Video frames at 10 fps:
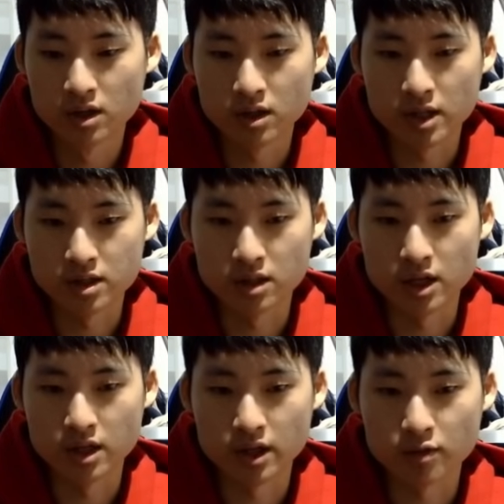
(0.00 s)
let's
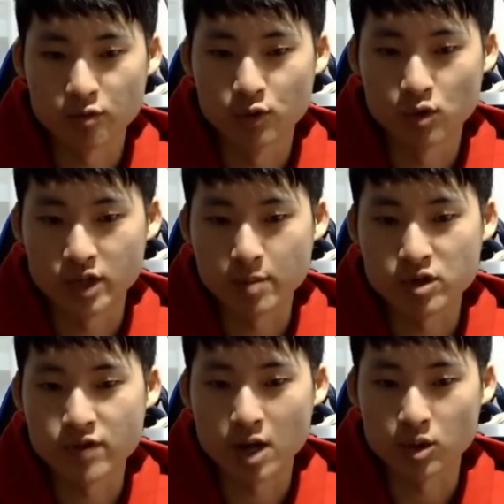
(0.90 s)
say, like full redemption
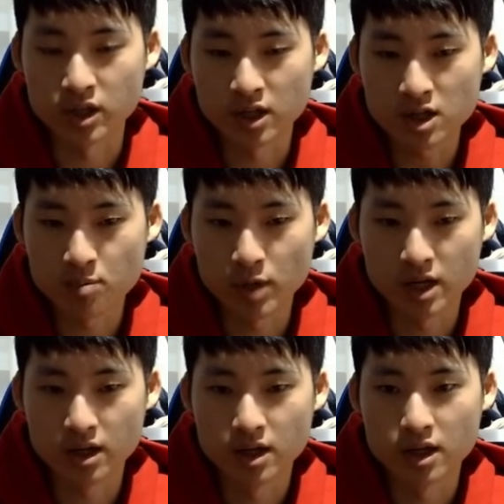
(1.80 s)
value here, but